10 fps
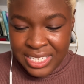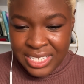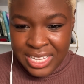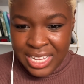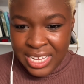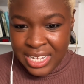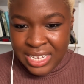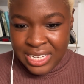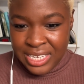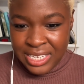
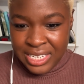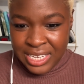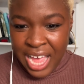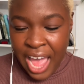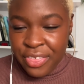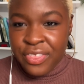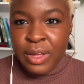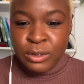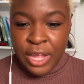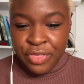Yeah. I
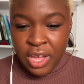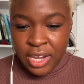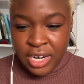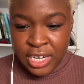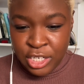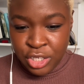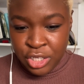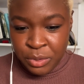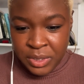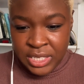thought initially
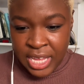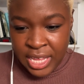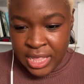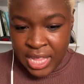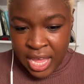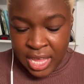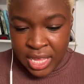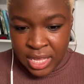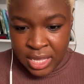she was saying that.